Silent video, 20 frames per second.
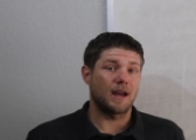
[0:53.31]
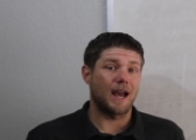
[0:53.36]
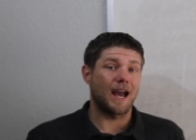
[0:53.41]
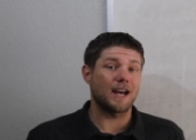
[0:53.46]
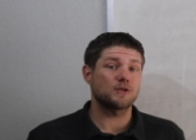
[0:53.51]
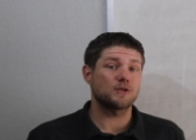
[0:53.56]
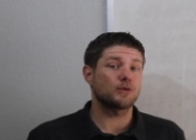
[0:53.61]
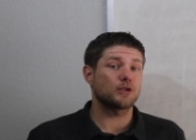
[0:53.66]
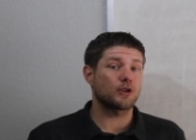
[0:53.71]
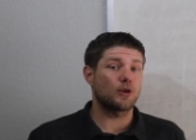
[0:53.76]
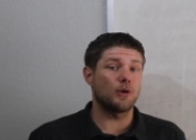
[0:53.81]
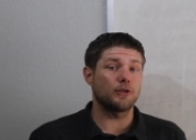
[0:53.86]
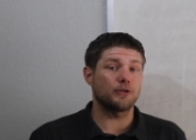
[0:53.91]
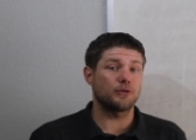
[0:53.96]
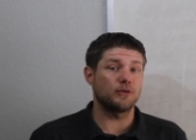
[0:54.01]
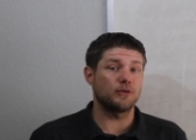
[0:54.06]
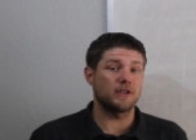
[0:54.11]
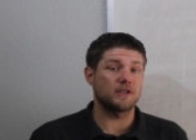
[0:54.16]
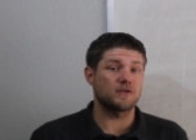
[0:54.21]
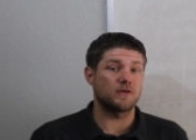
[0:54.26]
As we're going
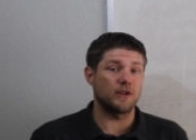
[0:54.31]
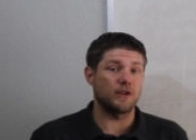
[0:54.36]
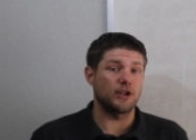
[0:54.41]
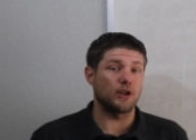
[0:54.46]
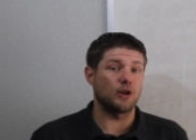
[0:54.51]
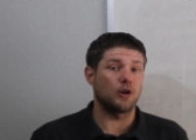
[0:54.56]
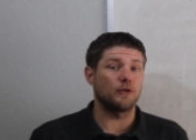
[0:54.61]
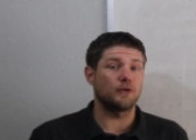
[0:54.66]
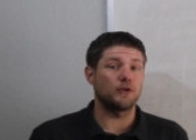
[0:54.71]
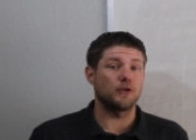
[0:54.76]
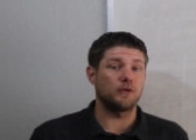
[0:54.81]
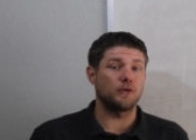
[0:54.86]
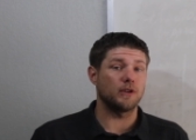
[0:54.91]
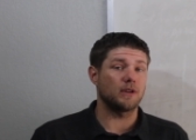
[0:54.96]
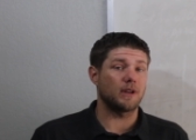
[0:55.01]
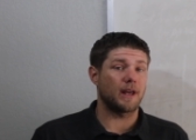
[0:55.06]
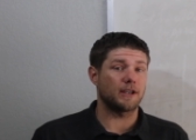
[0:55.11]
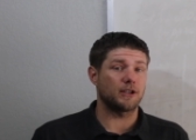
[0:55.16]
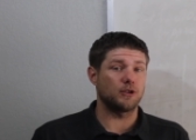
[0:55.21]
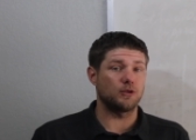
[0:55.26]
through this video, if you feel
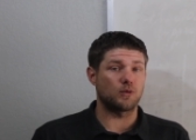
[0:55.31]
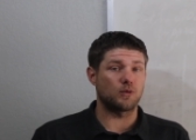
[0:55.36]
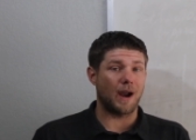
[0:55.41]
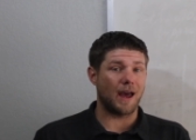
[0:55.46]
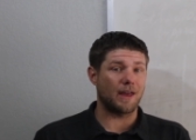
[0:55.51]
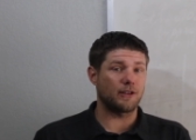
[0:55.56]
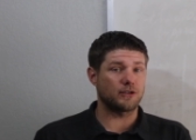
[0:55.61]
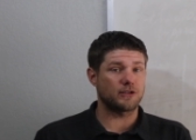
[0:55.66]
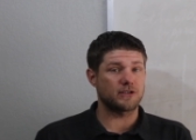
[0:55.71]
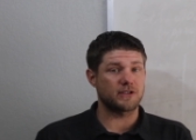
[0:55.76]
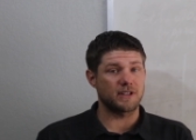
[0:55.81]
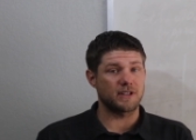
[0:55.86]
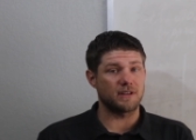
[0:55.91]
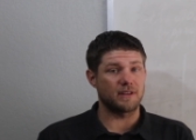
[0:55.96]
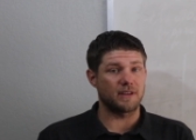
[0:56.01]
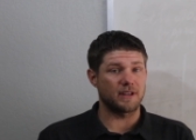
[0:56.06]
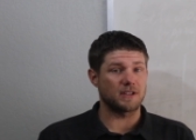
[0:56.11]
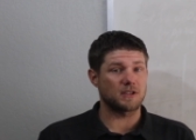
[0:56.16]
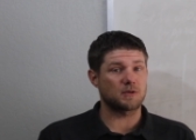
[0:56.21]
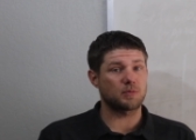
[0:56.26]
like you'd rather see
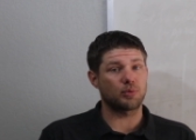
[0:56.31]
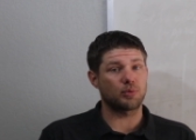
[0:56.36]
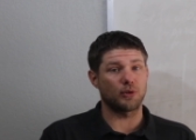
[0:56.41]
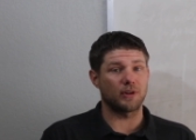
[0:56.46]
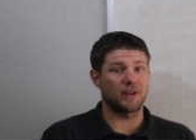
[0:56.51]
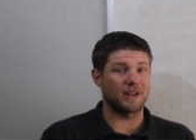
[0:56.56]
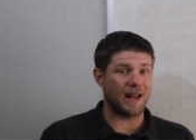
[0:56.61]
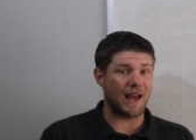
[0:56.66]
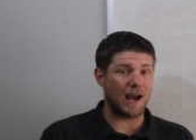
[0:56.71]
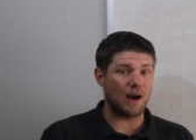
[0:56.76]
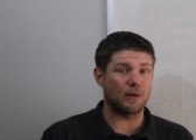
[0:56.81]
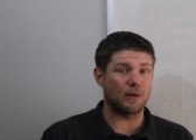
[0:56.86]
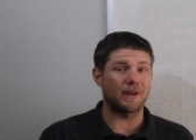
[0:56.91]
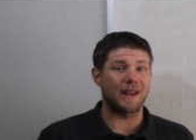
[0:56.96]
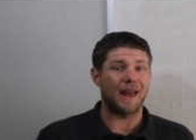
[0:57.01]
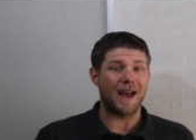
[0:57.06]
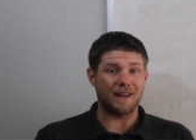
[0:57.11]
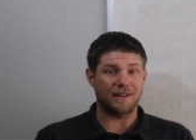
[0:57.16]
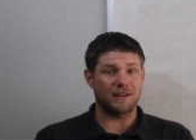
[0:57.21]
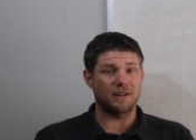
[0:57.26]
this printed out and
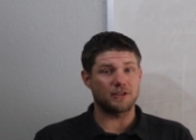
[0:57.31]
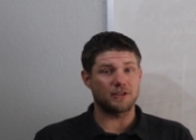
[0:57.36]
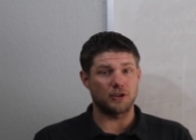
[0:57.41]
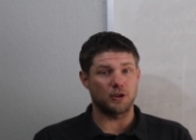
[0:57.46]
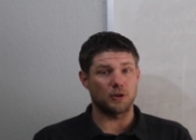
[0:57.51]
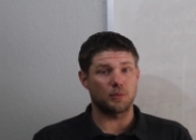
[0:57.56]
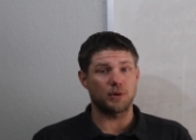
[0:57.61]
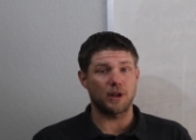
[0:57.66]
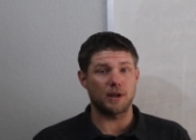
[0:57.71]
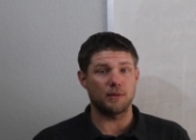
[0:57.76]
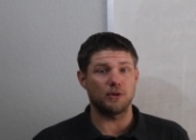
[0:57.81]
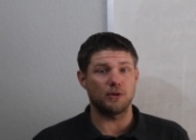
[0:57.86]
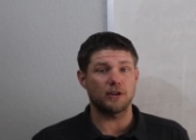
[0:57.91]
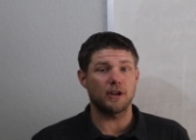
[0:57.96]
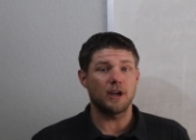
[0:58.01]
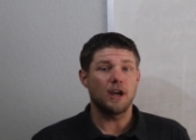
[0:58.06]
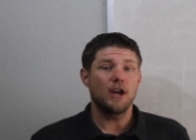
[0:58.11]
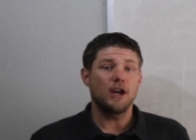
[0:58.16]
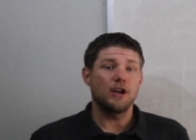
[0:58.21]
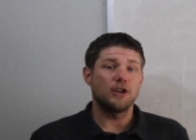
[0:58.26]
add it to your playbook,
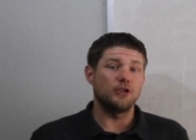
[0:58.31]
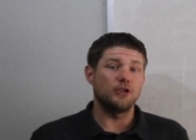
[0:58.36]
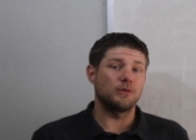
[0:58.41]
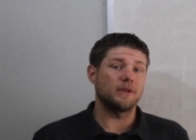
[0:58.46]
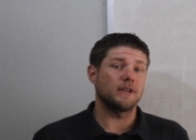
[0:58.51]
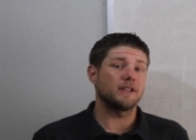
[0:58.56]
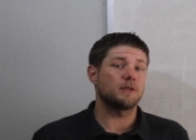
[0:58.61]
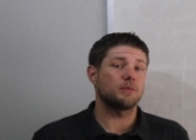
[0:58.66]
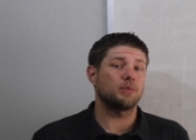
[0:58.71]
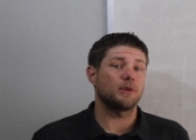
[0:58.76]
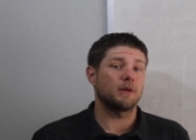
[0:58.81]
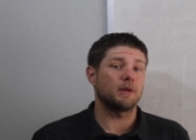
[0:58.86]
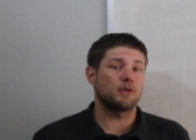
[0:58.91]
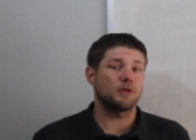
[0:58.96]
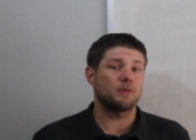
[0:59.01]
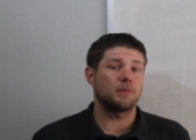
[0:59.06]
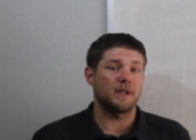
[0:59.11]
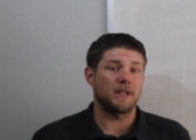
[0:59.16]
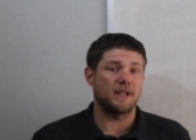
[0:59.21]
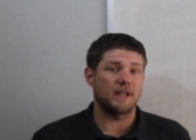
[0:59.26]
you can get the
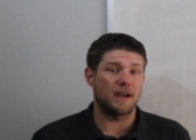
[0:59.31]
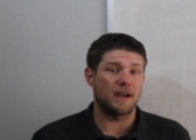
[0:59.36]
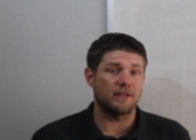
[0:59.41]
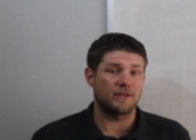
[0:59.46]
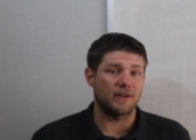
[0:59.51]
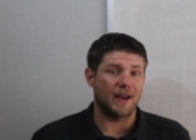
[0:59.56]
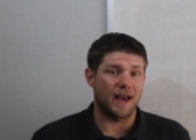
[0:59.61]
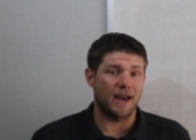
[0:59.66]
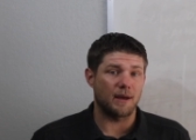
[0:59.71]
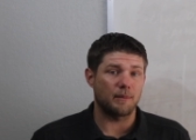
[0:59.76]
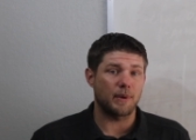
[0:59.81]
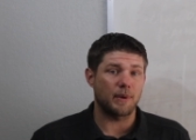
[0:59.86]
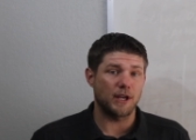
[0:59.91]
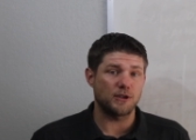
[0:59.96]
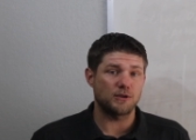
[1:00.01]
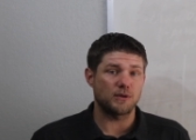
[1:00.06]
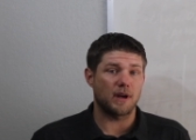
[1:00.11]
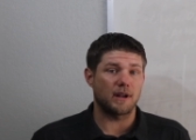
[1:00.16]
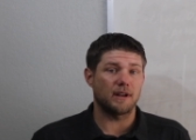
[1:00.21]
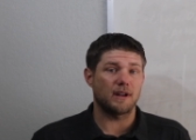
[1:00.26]
playbook PDF at
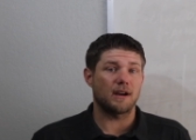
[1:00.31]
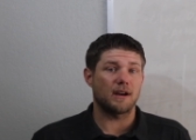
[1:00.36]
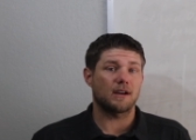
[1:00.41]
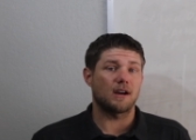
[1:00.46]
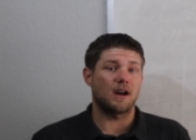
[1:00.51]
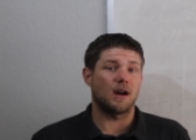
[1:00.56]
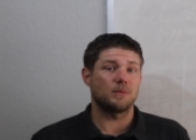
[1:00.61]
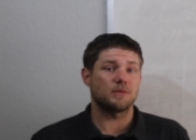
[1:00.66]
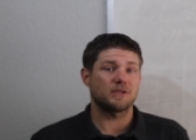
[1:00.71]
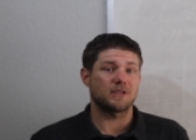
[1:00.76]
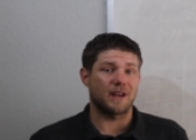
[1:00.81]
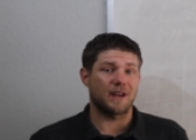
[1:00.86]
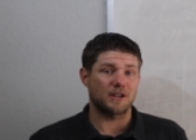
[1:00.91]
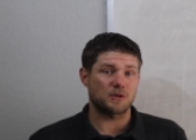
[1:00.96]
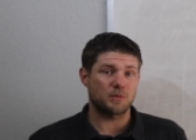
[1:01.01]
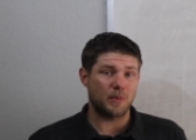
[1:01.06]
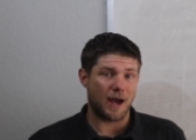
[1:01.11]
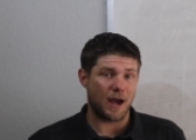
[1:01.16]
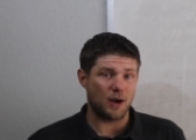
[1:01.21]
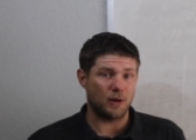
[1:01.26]
patreon.com slash
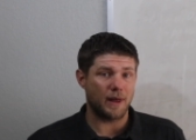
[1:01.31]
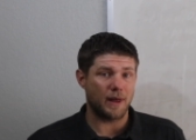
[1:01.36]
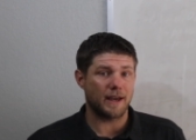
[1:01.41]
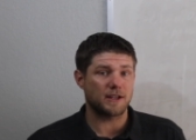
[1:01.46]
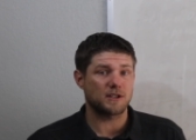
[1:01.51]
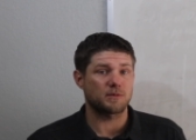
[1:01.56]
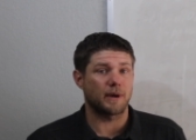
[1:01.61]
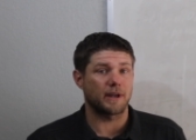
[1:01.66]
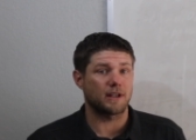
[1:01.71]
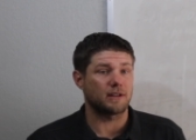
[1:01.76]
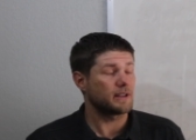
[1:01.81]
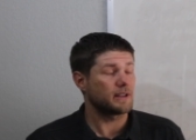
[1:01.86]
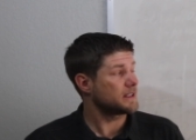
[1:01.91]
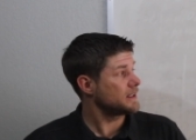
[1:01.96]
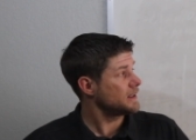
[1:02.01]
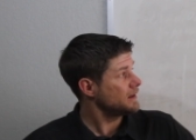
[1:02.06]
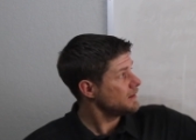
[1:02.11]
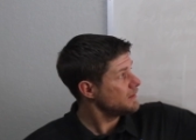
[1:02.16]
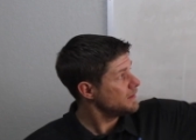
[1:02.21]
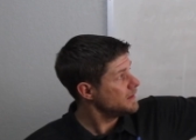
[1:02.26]
powlax by
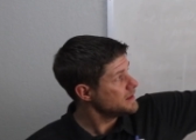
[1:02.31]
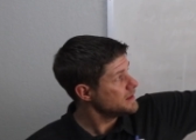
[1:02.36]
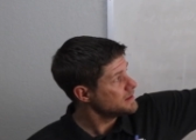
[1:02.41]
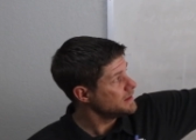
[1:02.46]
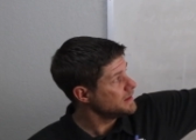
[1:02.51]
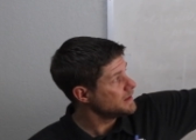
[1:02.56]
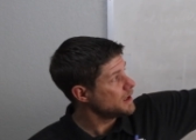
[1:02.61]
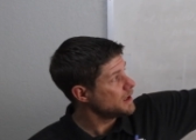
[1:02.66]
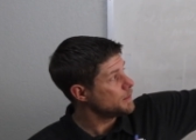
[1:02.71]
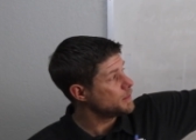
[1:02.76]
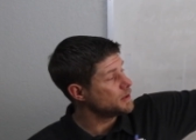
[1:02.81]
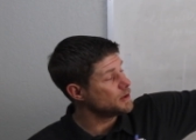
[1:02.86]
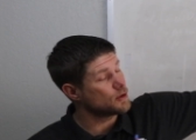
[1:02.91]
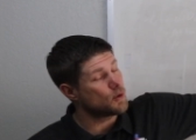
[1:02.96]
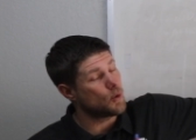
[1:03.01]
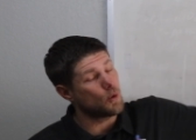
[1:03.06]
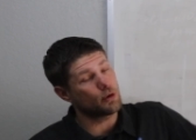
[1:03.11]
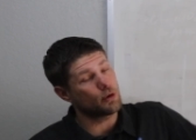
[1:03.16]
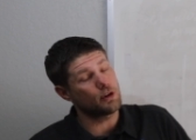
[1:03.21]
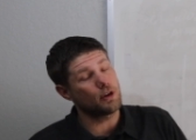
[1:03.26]
clicking this link up in the
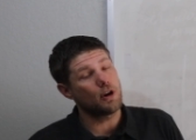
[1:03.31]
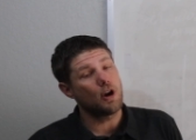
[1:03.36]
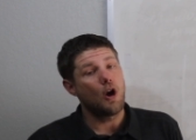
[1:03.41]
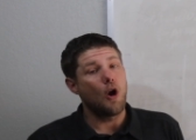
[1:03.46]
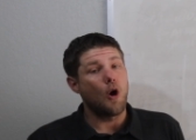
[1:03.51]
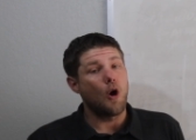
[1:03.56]
corner